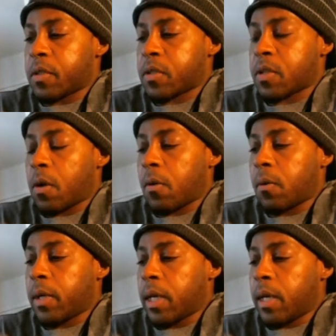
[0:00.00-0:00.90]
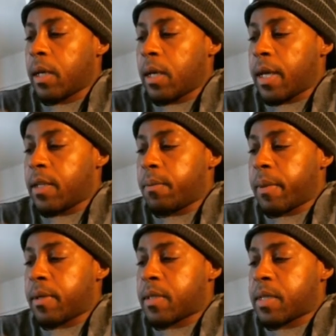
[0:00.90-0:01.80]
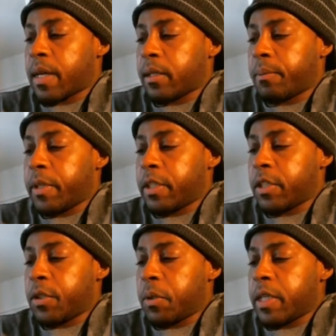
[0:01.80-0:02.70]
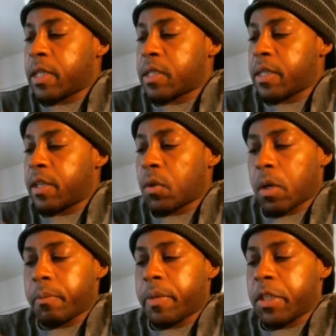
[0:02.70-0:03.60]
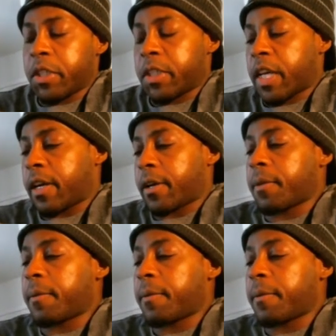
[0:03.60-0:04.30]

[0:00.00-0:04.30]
or sold, and you sell 1 million units, then you are a millionaire.